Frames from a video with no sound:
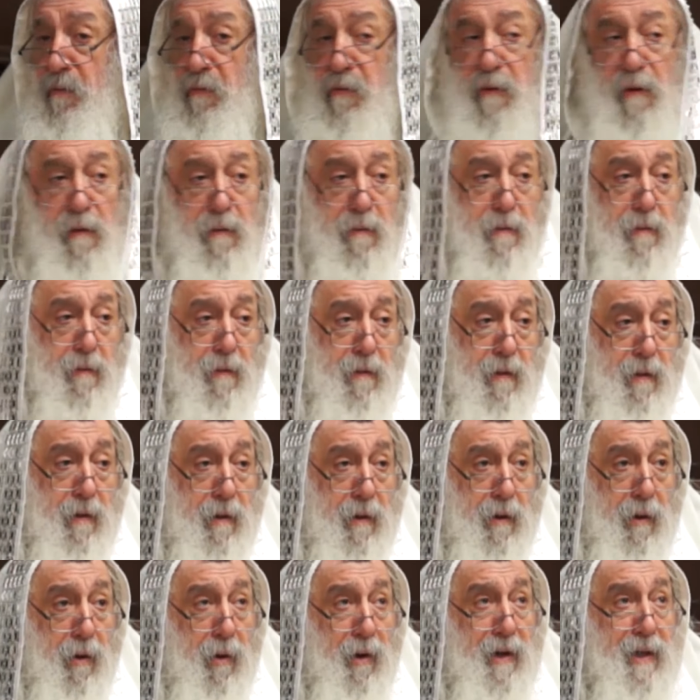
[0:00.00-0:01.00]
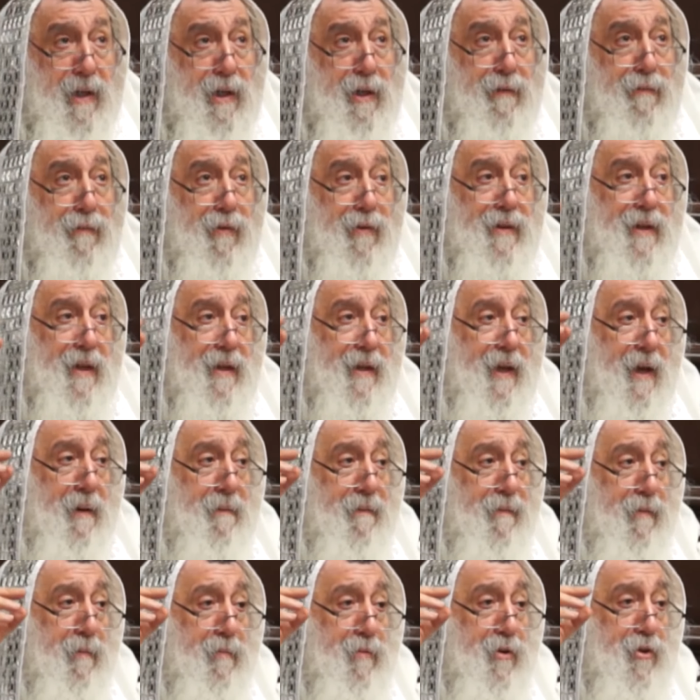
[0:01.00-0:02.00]
No. Only the food that
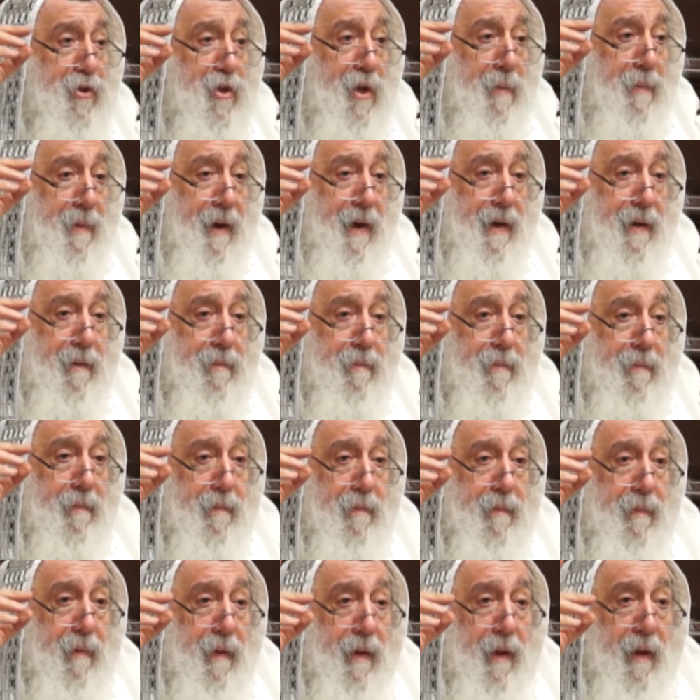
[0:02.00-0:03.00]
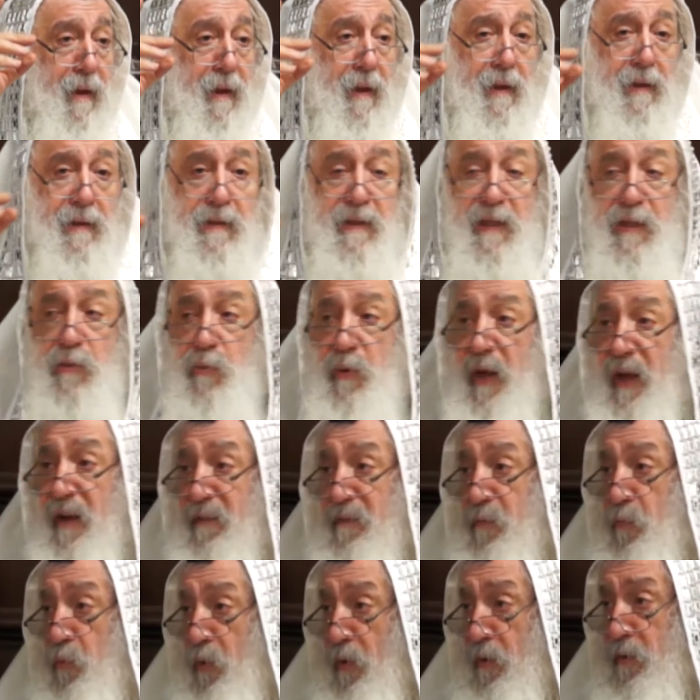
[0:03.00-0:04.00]
comes from the Shamayim. Did we
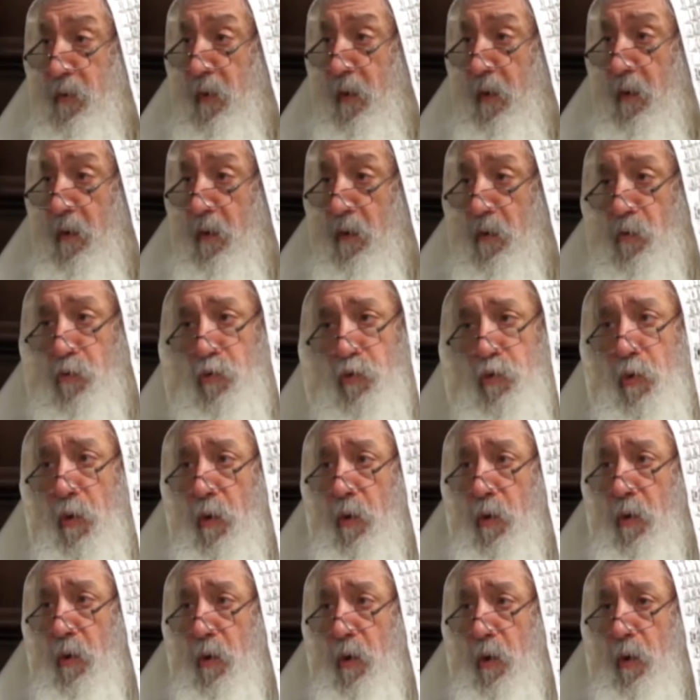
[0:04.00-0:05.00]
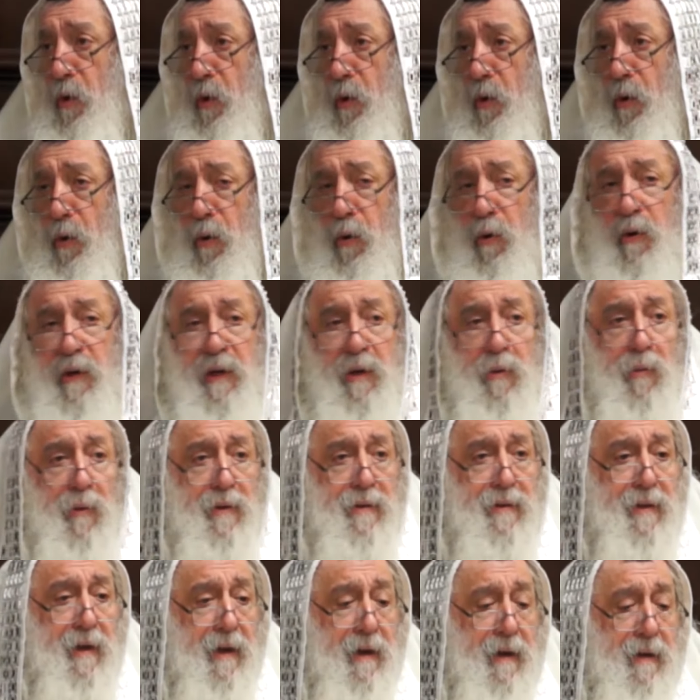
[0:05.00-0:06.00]
have water? No. Only
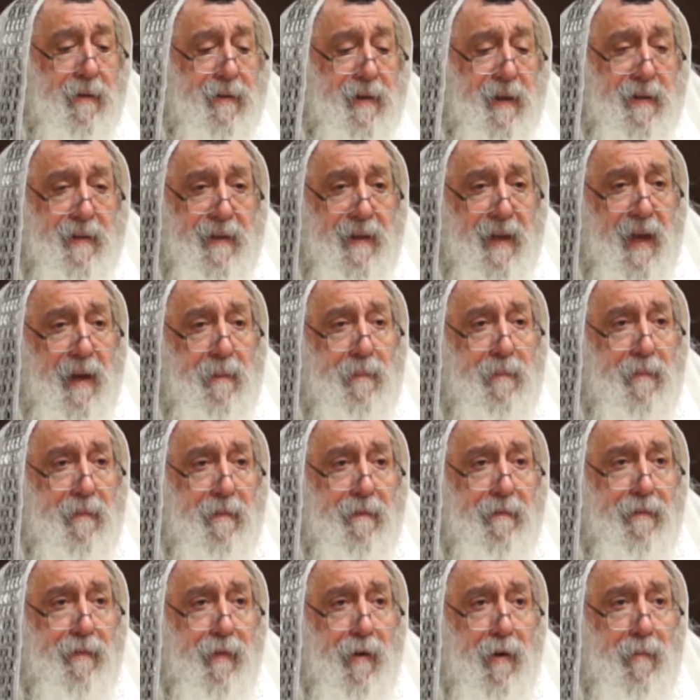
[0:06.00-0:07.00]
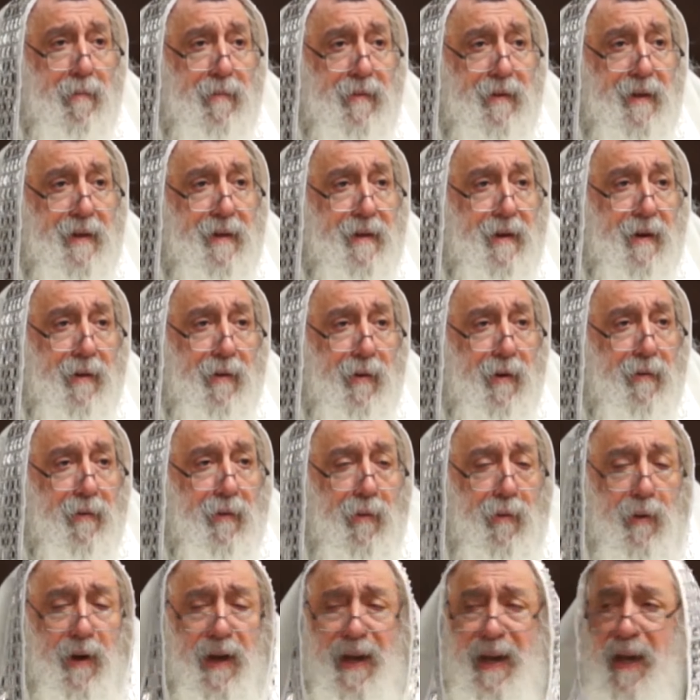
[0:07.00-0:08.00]
water that came from the...
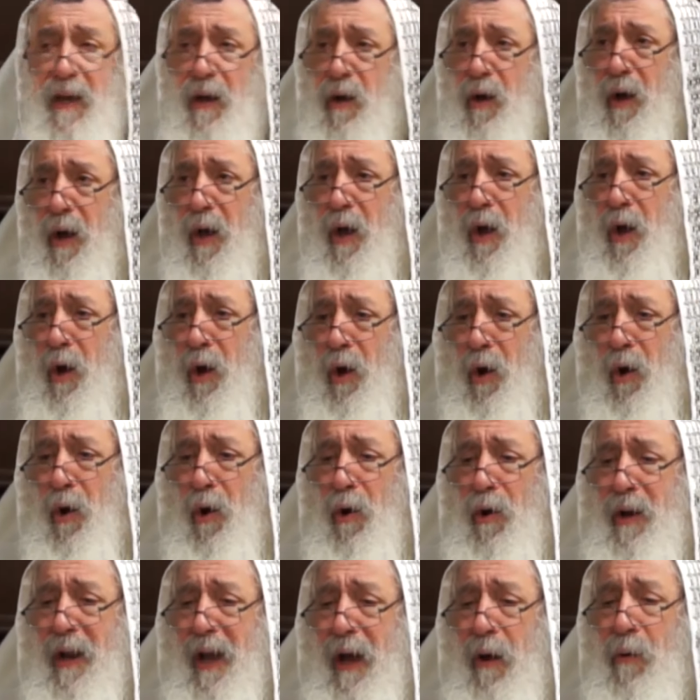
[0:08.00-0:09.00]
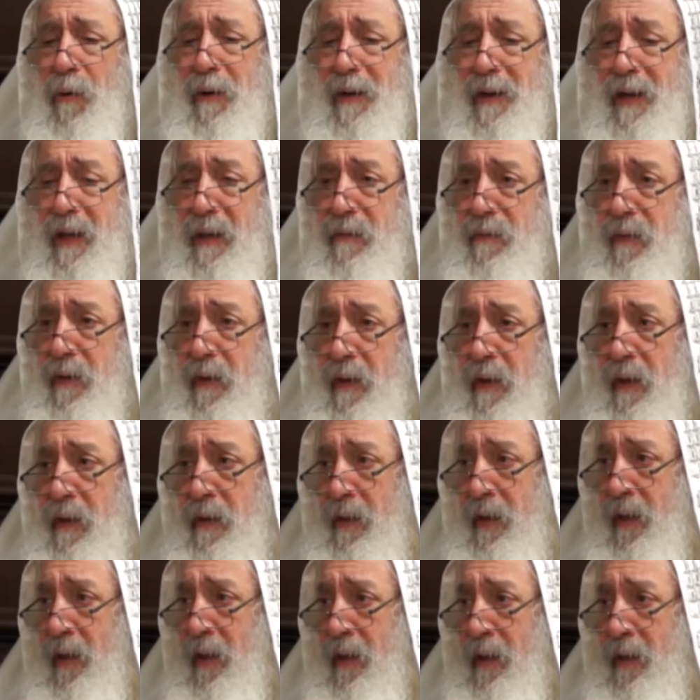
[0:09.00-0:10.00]
All our living
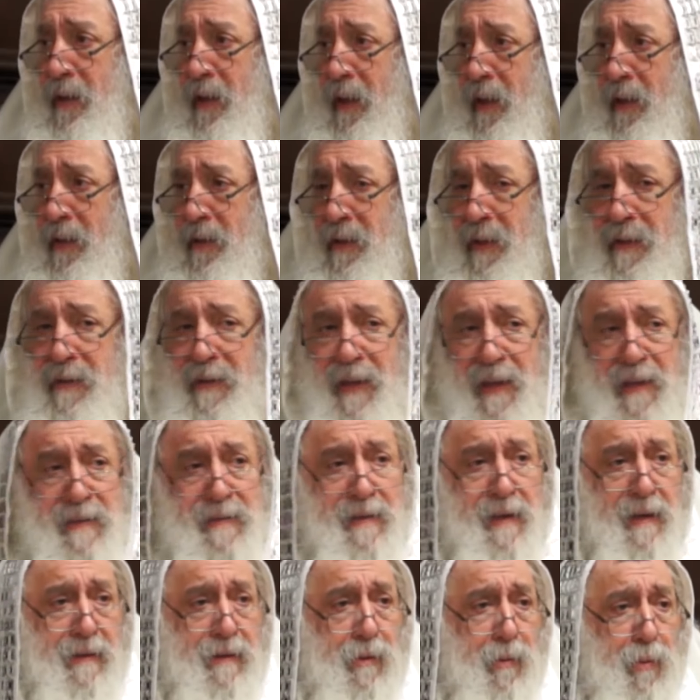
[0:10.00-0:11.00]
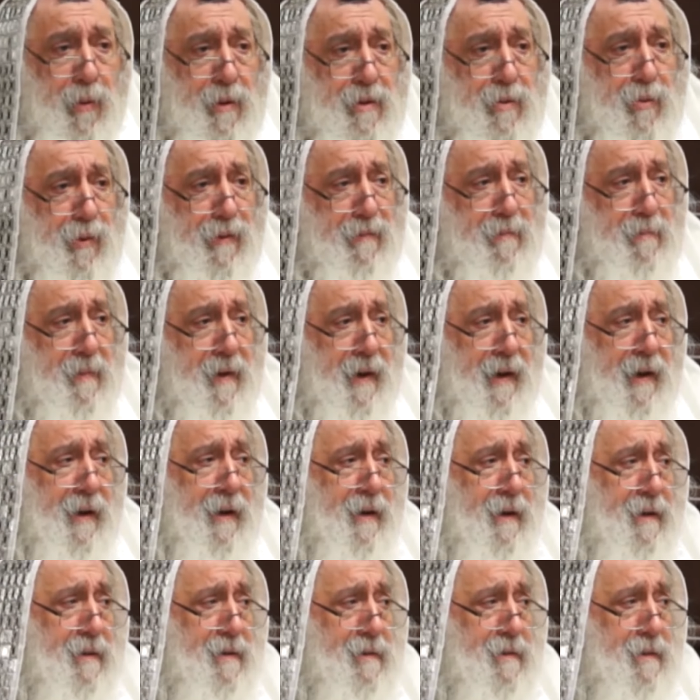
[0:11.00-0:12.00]
in the desert was with
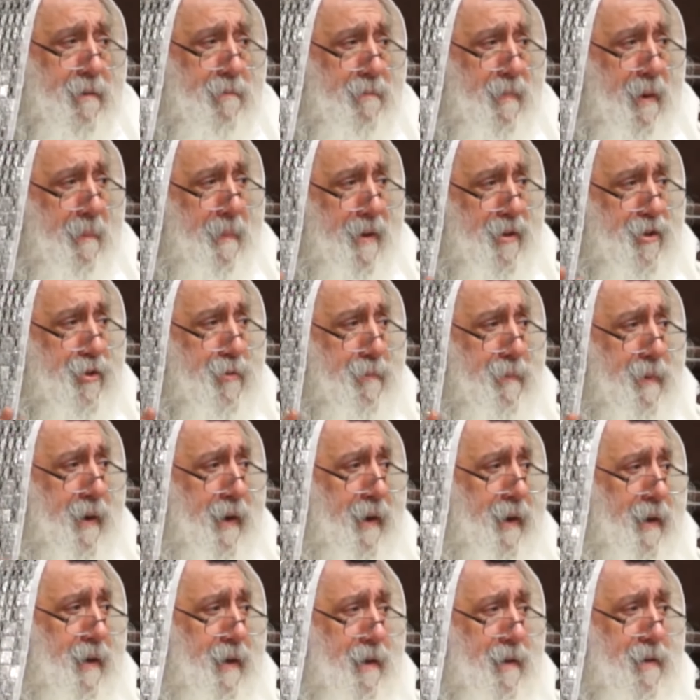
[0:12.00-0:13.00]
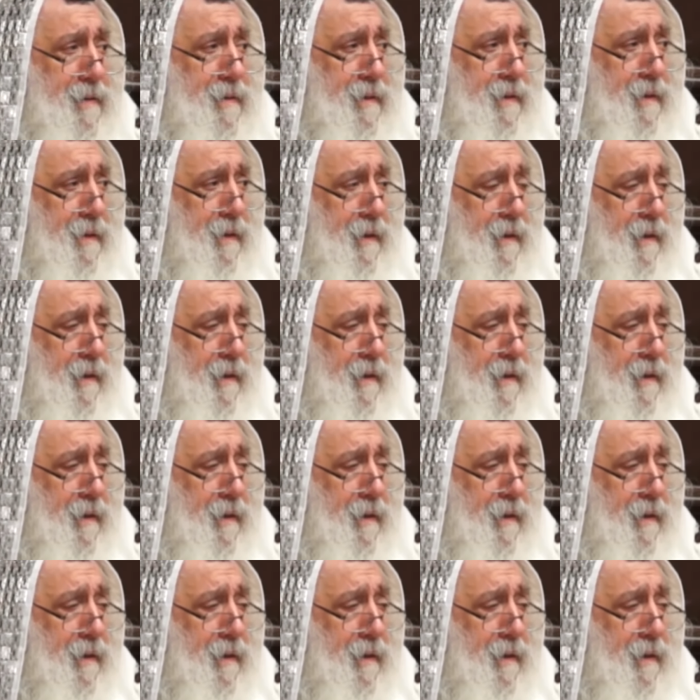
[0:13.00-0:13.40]
miracles. Mamash miracles.